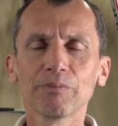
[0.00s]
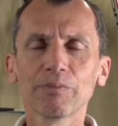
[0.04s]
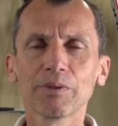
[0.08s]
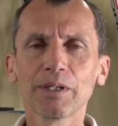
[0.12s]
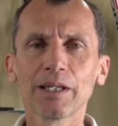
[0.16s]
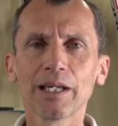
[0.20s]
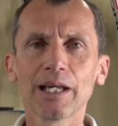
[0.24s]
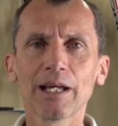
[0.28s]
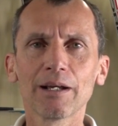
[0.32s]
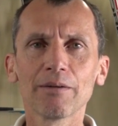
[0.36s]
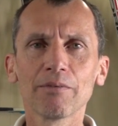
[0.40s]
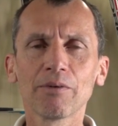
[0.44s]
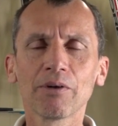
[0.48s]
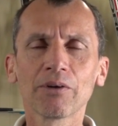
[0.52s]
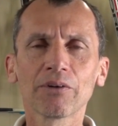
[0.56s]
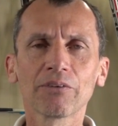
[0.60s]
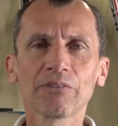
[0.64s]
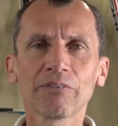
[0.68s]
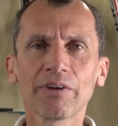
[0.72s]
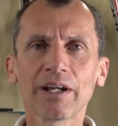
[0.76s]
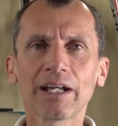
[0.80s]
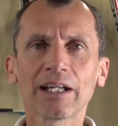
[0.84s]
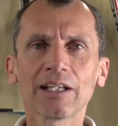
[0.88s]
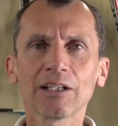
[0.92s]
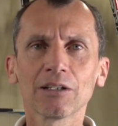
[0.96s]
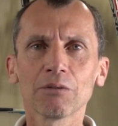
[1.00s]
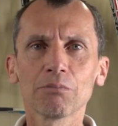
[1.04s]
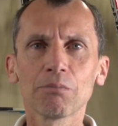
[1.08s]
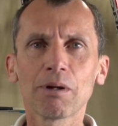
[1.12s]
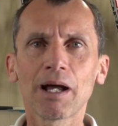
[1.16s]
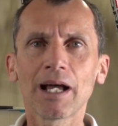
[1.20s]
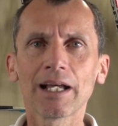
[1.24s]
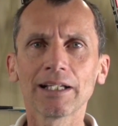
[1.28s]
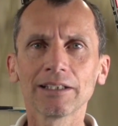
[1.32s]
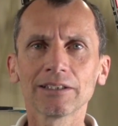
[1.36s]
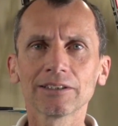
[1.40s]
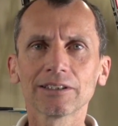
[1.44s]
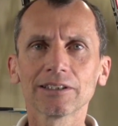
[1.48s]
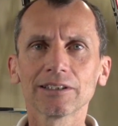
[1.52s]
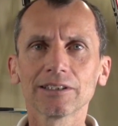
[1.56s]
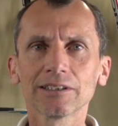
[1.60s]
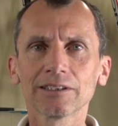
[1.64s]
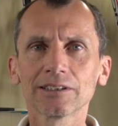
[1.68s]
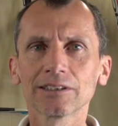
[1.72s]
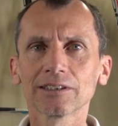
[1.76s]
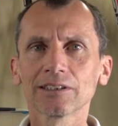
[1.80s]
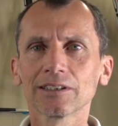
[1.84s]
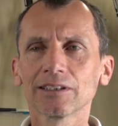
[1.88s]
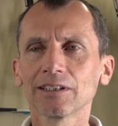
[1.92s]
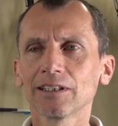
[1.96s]
on a regular
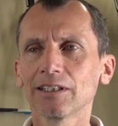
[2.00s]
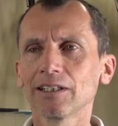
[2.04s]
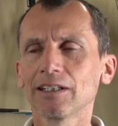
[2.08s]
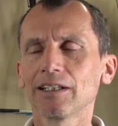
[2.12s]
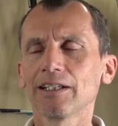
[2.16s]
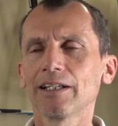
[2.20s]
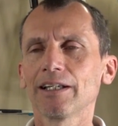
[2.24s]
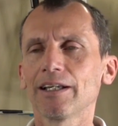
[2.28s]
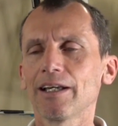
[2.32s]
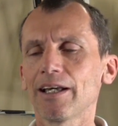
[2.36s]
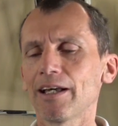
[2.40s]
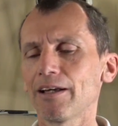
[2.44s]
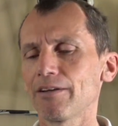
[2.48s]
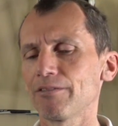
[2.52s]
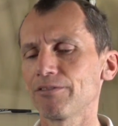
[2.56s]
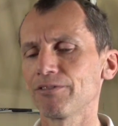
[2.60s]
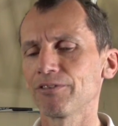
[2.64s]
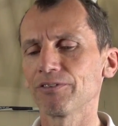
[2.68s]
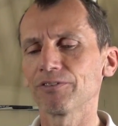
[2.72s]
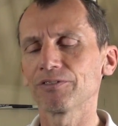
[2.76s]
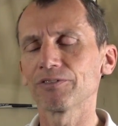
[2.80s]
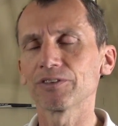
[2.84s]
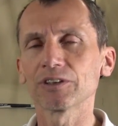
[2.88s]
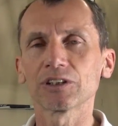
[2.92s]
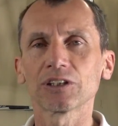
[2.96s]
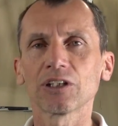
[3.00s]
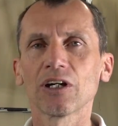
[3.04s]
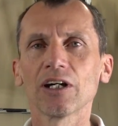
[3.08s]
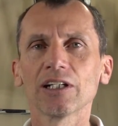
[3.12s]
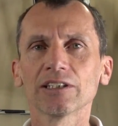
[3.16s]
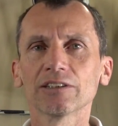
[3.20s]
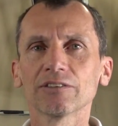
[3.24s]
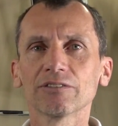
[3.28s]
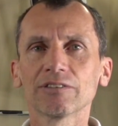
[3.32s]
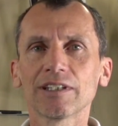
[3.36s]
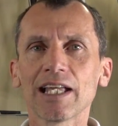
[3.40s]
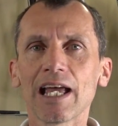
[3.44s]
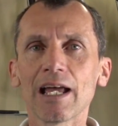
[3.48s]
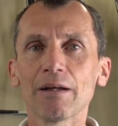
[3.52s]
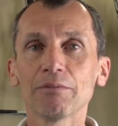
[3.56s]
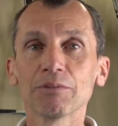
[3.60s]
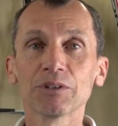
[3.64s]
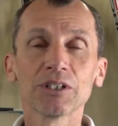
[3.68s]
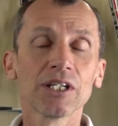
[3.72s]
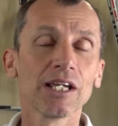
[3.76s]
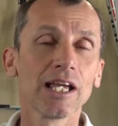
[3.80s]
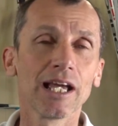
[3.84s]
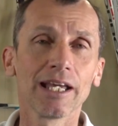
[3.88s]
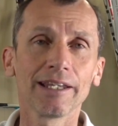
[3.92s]
basis for signs of damage.